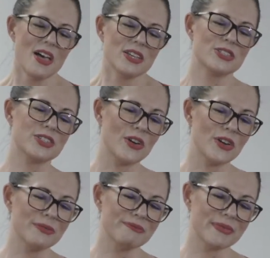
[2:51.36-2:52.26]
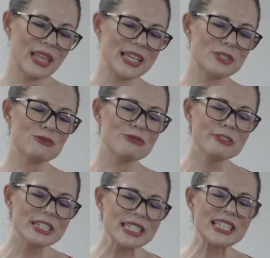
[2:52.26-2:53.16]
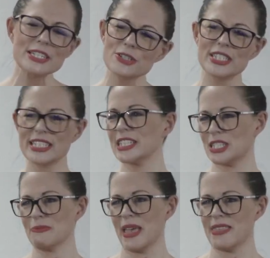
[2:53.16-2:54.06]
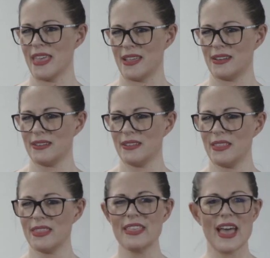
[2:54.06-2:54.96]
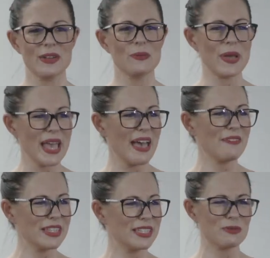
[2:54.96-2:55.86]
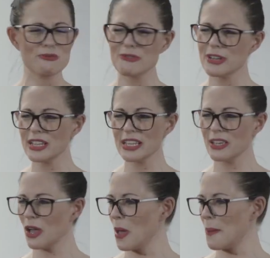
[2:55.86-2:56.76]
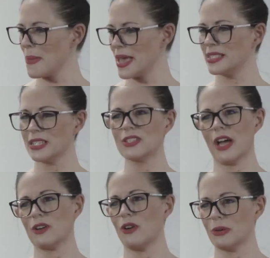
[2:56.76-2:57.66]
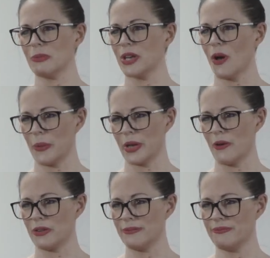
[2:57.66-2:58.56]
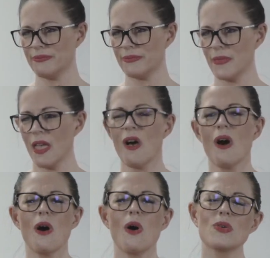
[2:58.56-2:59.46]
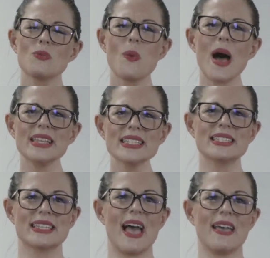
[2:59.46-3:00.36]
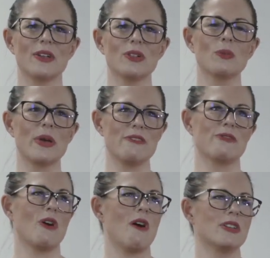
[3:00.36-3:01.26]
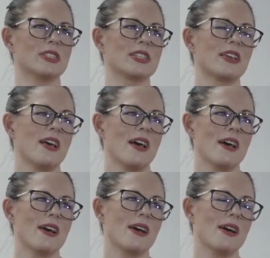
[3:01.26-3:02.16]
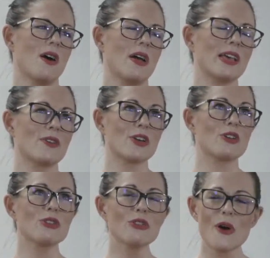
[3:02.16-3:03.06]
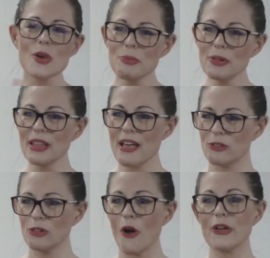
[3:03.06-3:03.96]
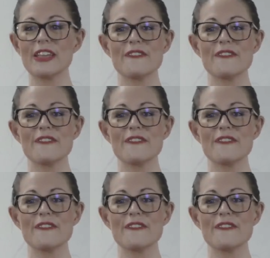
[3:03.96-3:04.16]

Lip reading: So it's really interesting to me then that we have this really amazing dichotomy going on. On one scale, we've got, on a global level, only